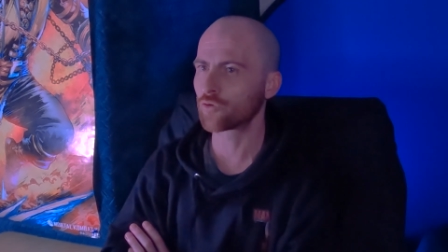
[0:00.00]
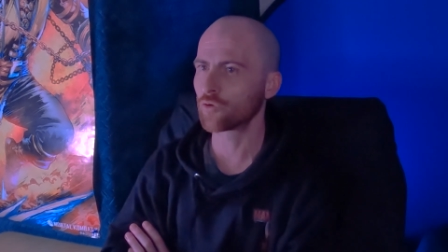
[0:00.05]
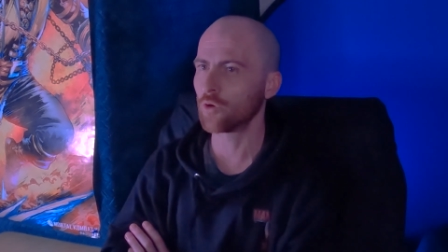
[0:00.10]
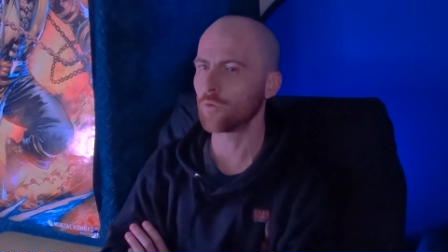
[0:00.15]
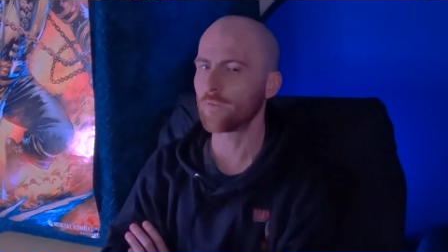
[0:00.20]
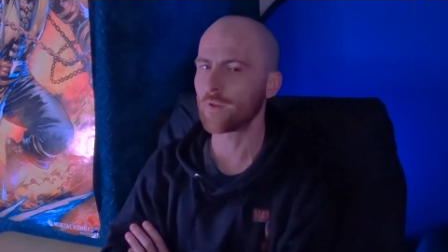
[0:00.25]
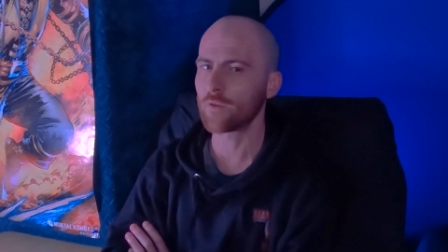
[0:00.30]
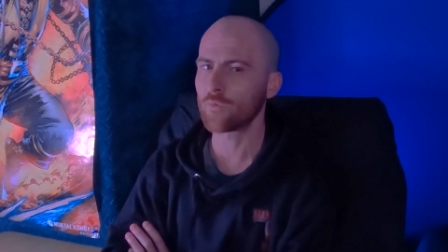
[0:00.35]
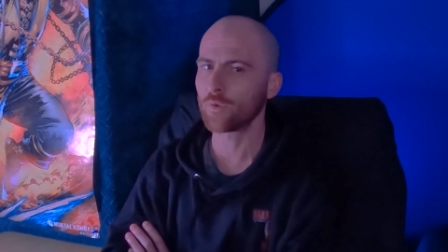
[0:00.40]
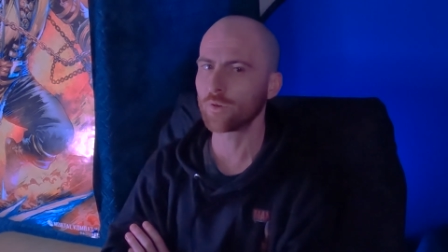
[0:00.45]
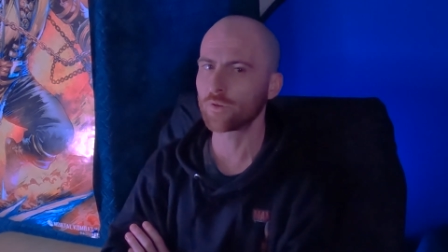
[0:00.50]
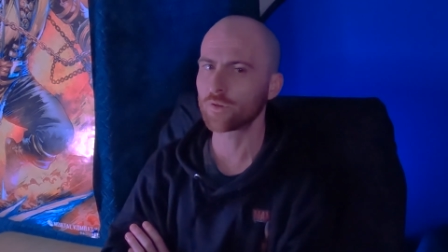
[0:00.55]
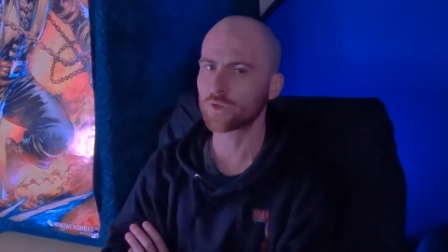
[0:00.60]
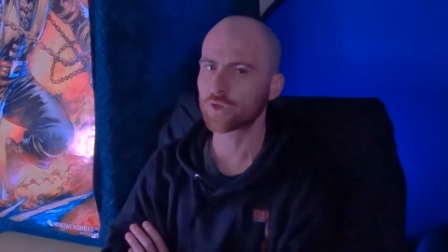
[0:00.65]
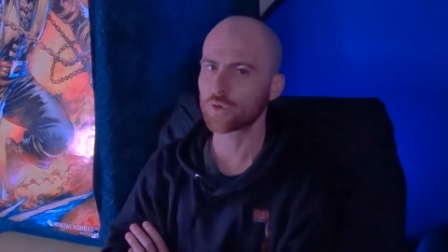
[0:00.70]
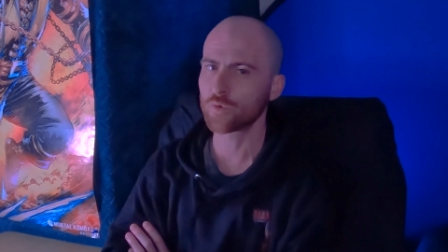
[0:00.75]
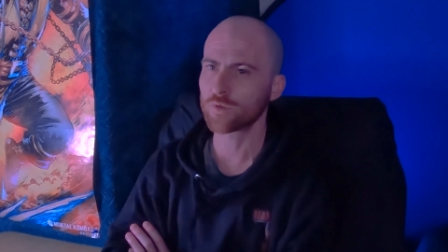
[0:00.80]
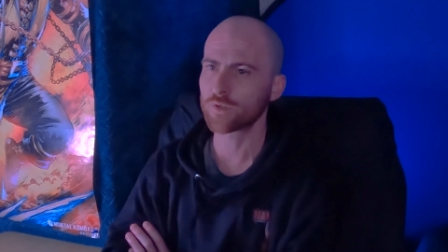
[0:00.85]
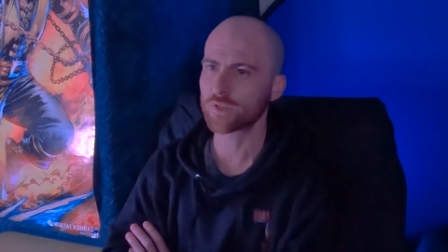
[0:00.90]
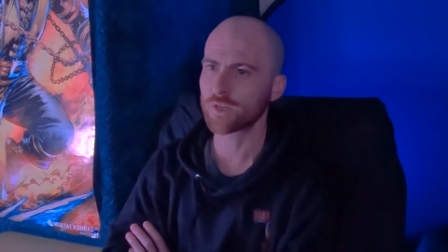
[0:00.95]
drove everyone to
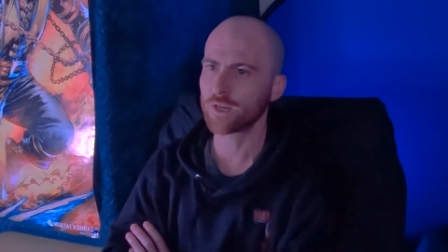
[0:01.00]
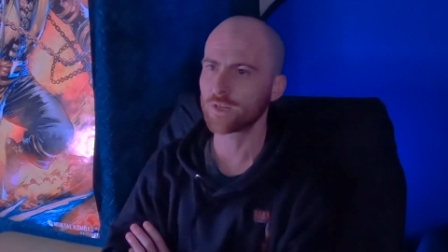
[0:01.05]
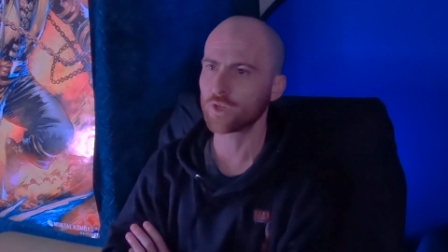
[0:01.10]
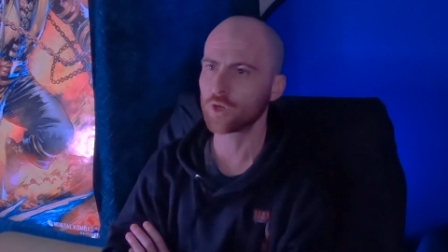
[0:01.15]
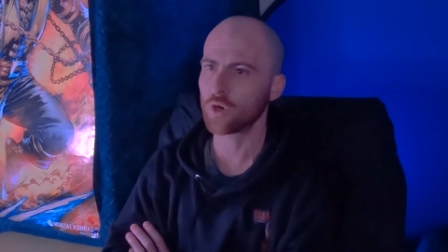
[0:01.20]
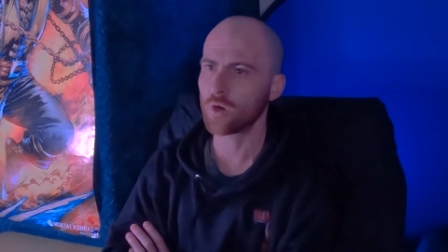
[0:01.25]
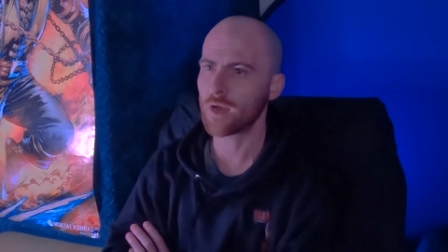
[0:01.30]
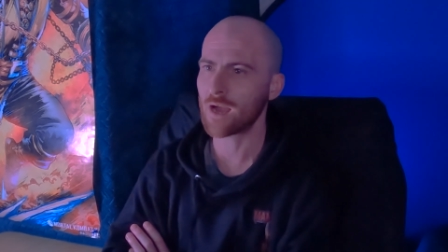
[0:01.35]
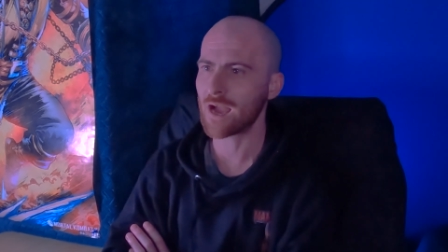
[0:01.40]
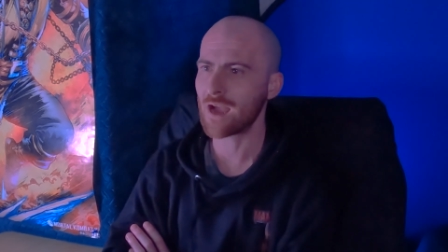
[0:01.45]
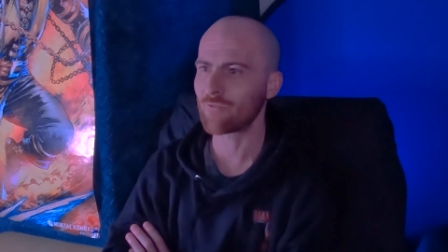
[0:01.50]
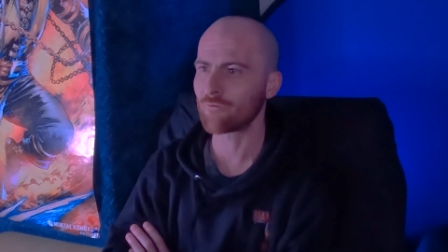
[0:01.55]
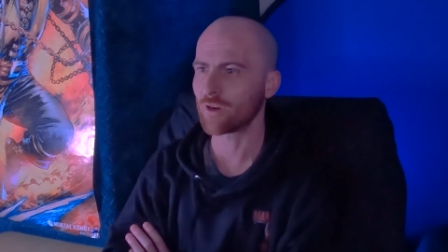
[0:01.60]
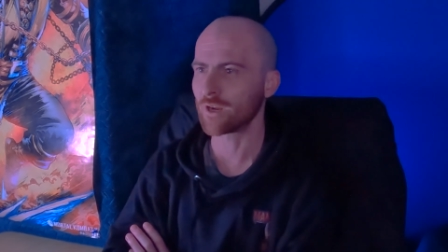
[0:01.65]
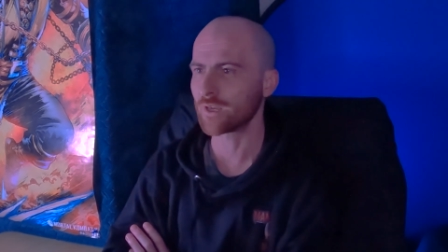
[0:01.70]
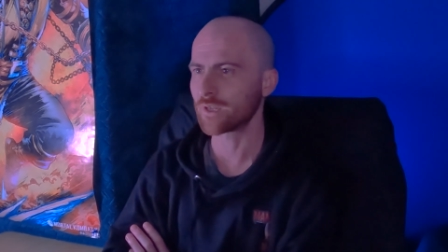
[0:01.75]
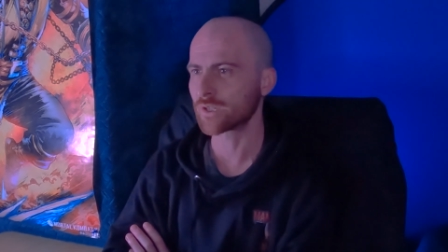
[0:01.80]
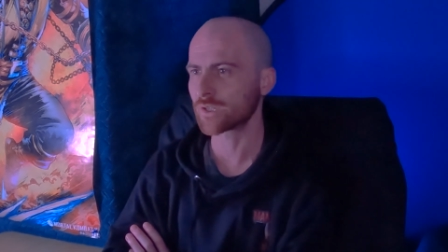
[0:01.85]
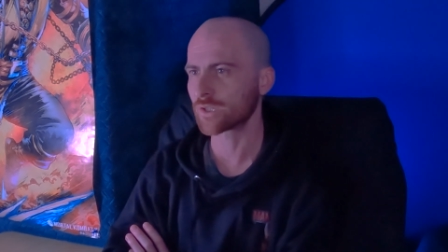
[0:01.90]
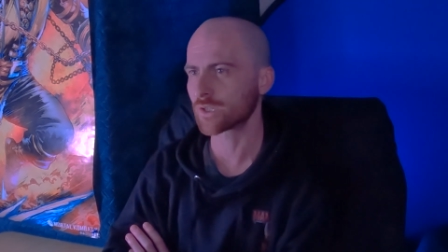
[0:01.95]
suicide, not
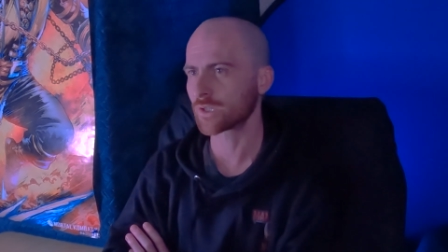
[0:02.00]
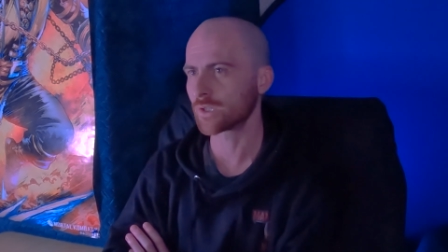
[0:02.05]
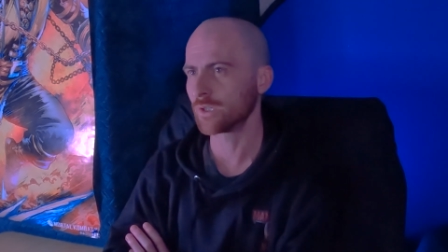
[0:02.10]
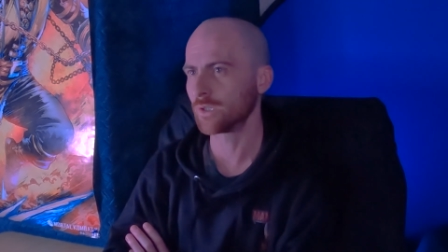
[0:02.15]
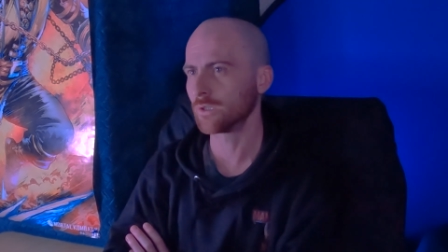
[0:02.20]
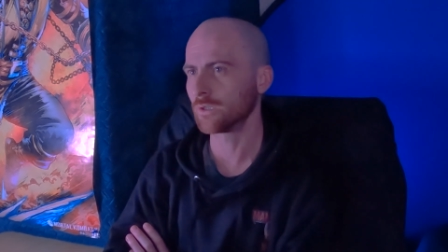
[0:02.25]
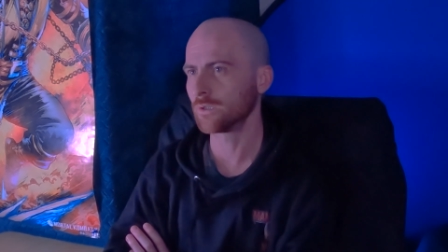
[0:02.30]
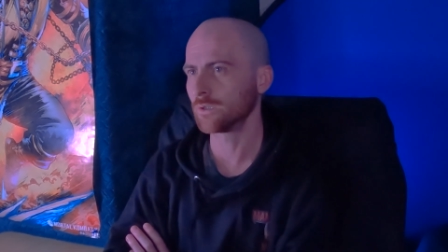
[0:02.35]
Harris?